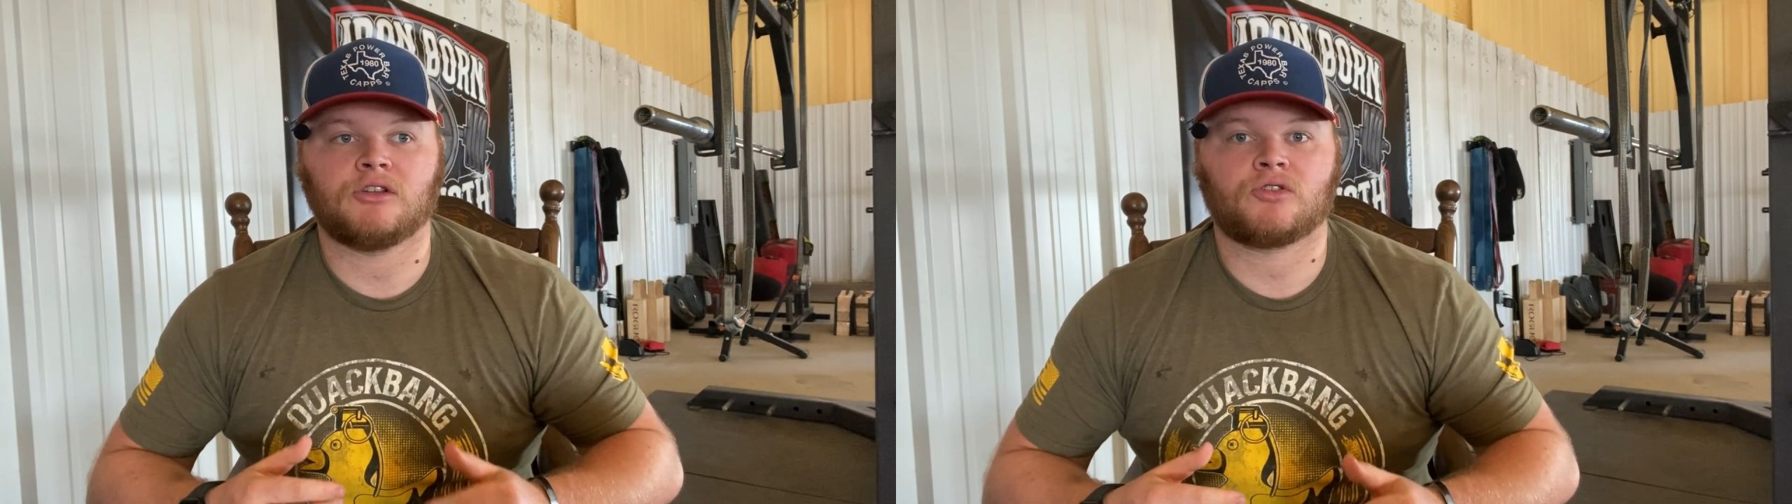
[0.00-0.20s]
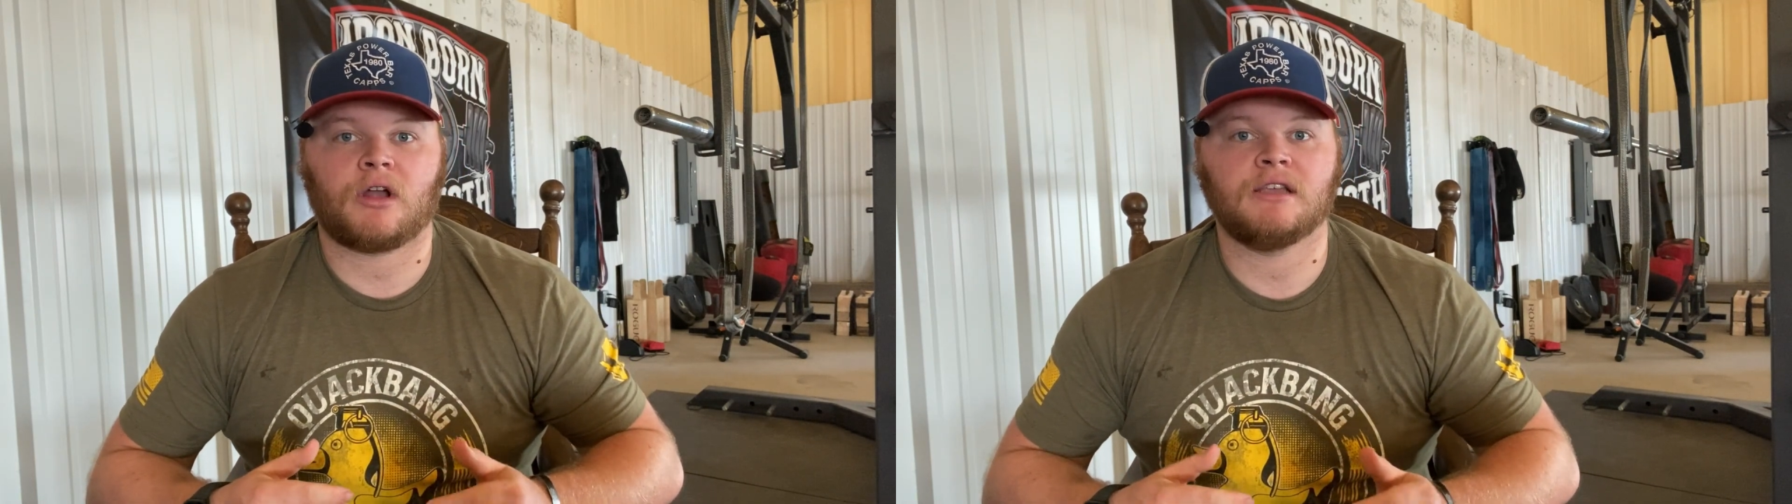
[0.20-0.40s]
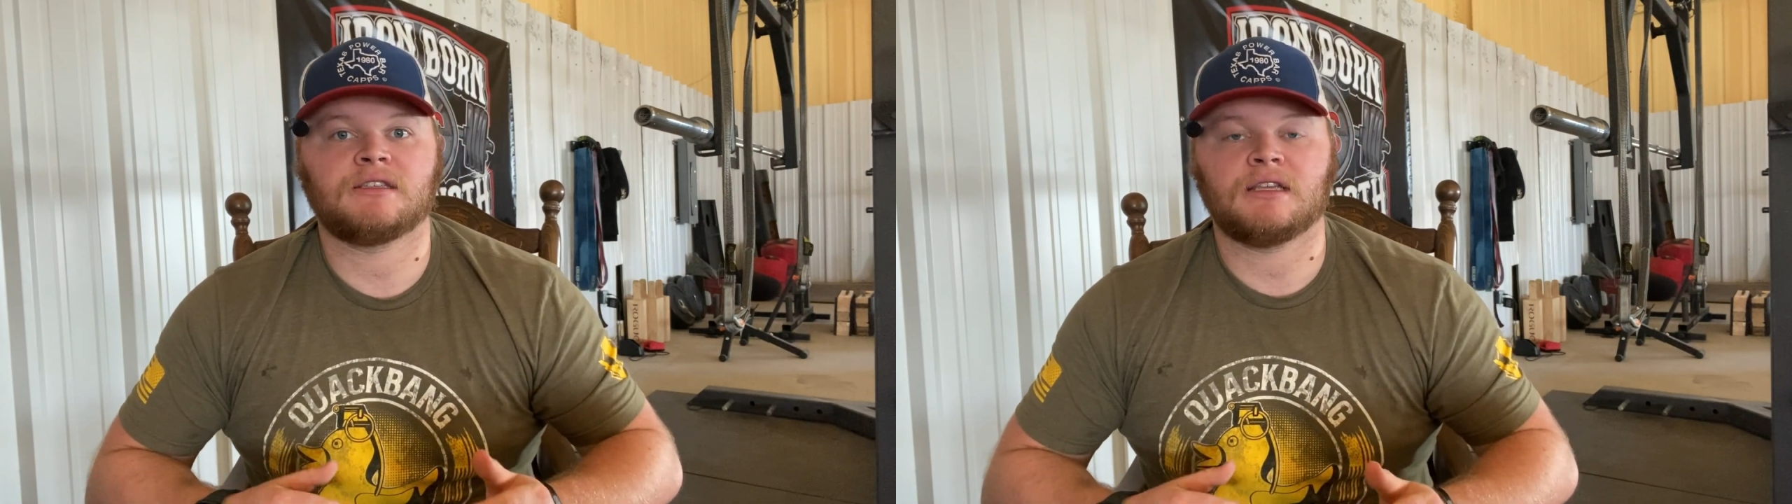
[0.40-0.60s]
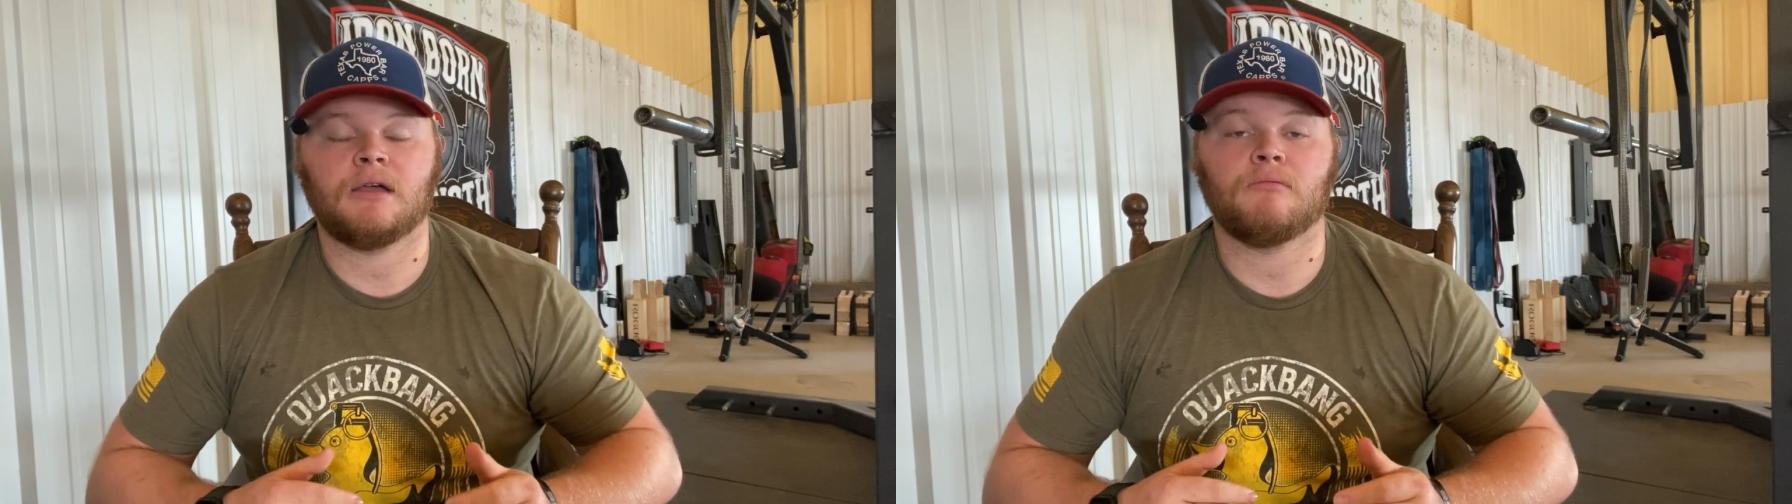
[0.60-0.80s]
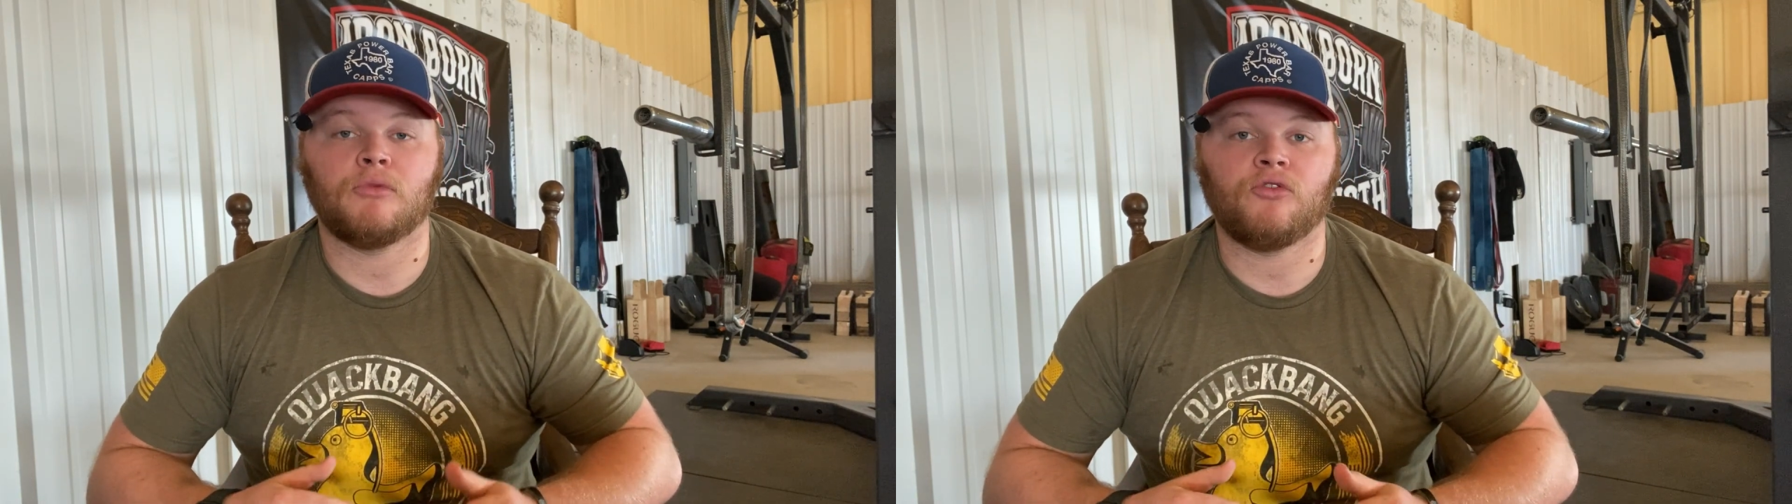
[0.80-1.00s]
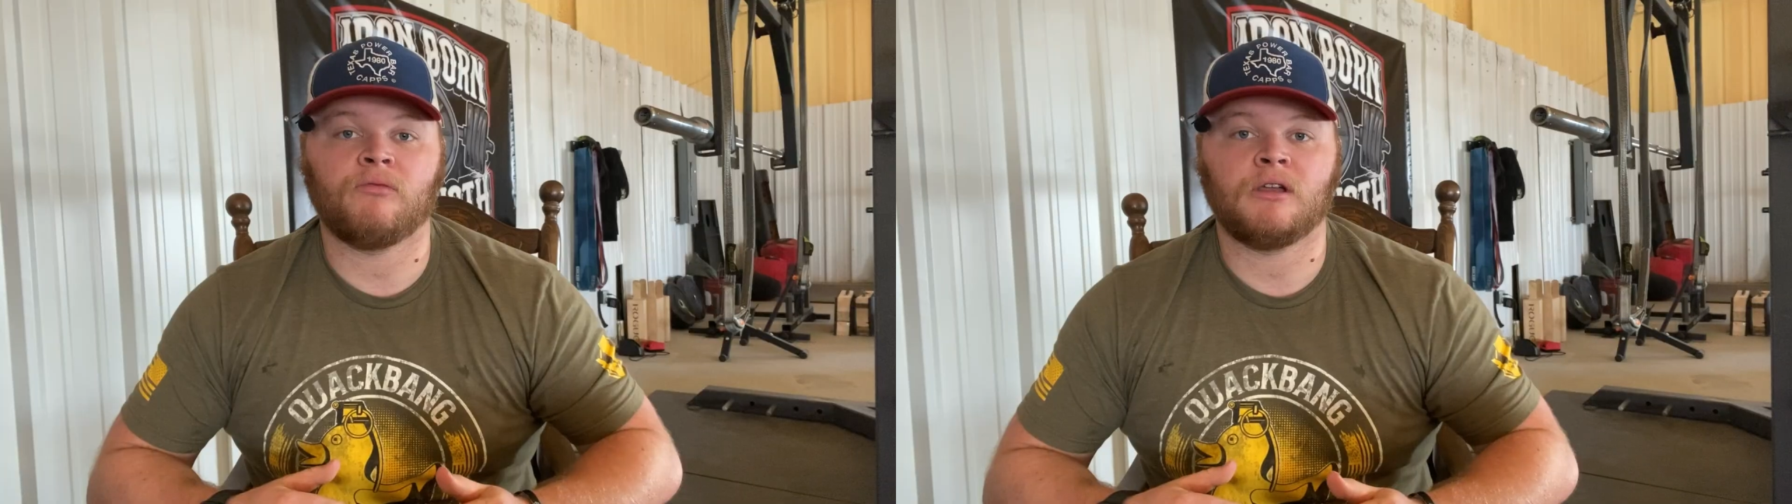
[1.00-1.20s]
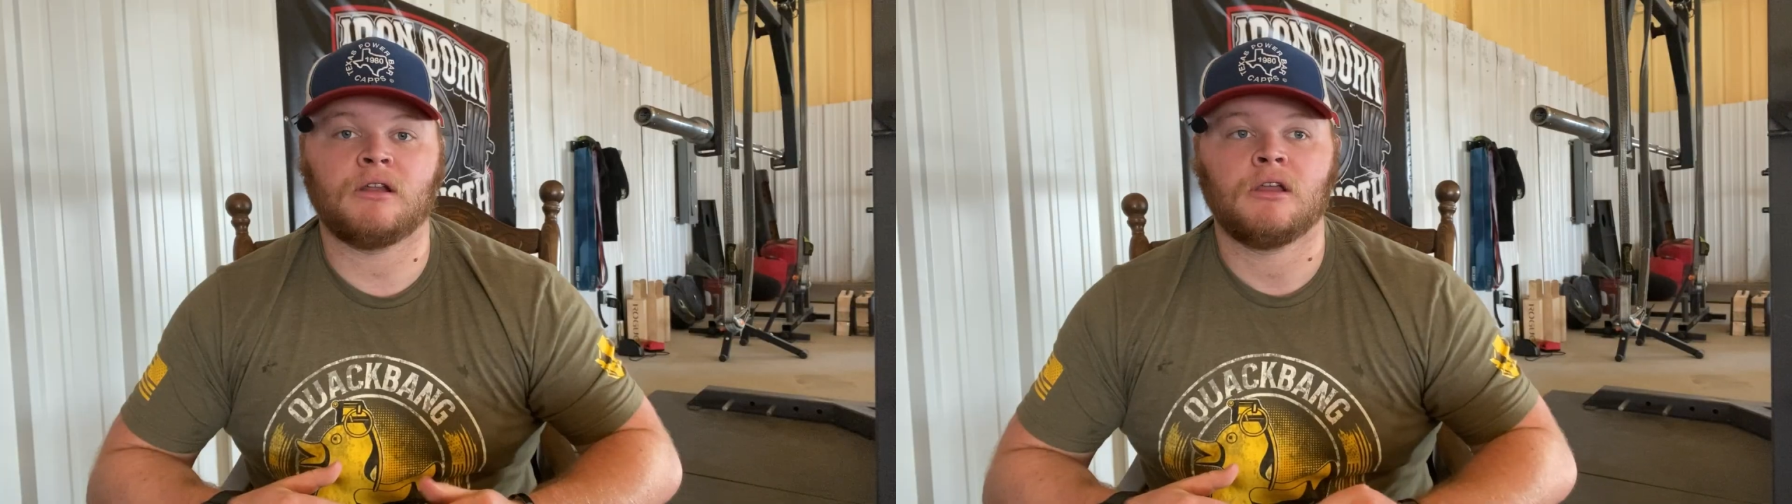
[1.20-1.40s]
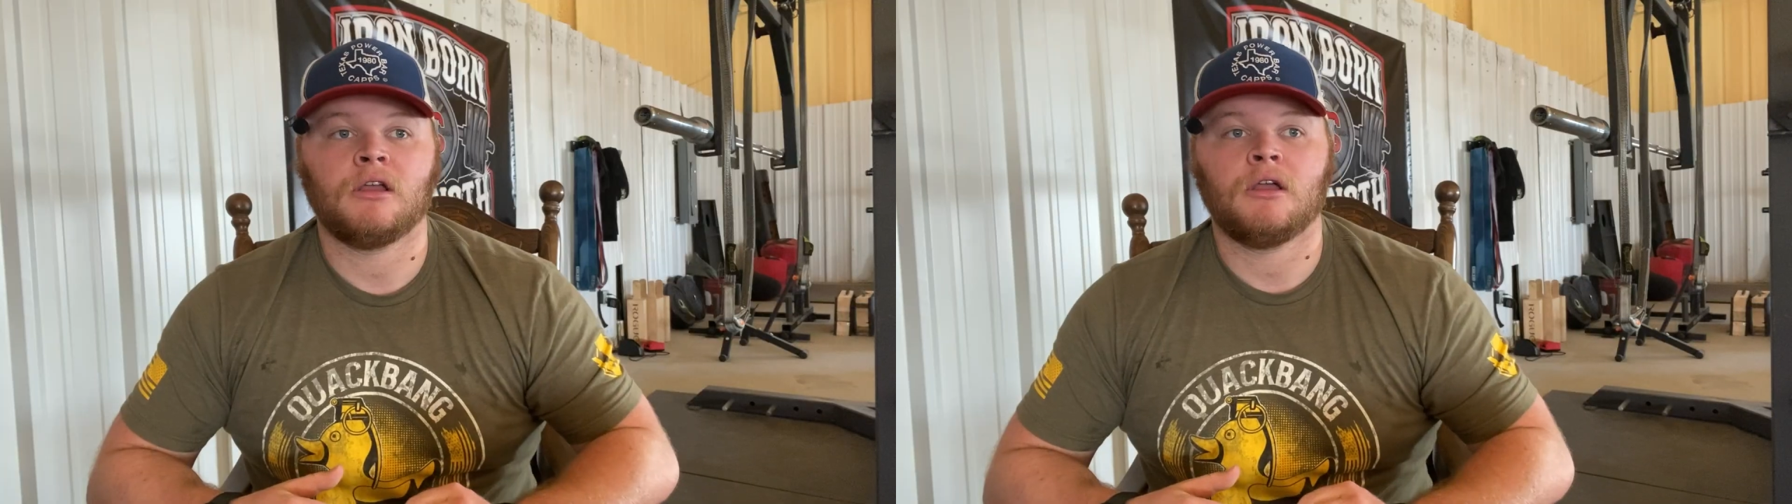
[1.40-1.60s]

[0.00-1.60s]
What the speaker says: a tricep movement.